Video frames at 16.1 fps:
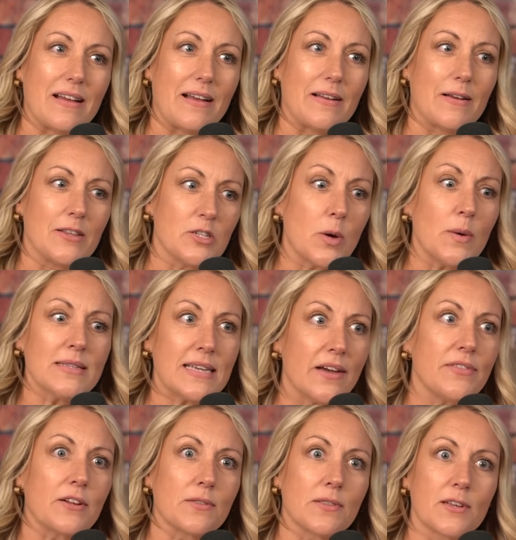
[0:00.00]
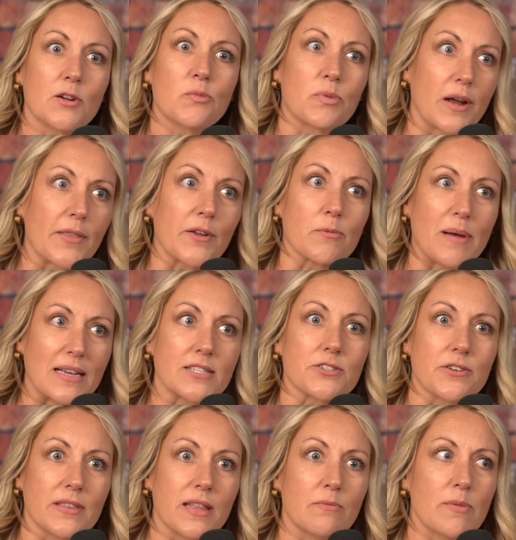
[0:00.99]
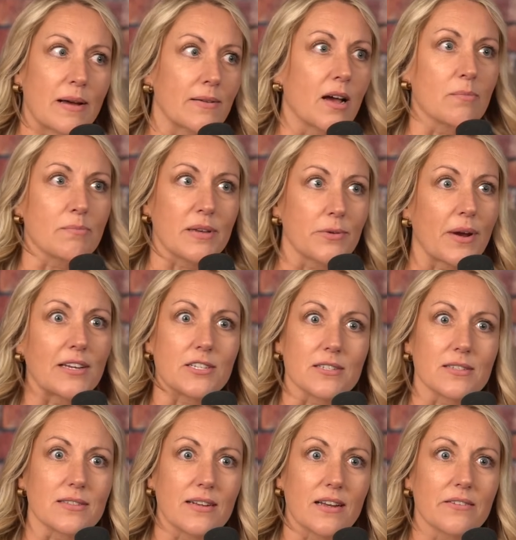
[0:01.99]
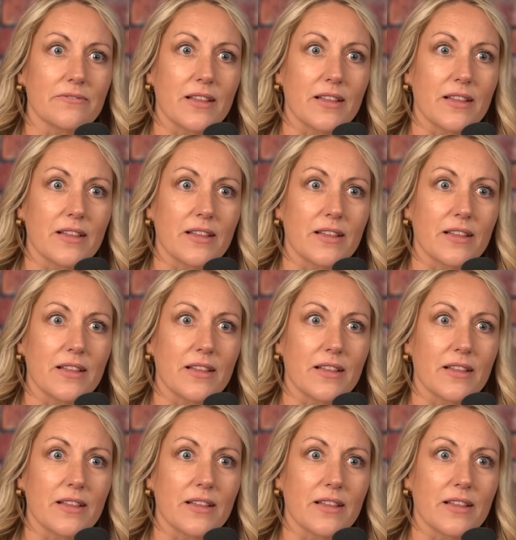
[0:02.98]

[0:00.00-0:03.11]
uh, to always have their little brother pestering them about not being righteous enough.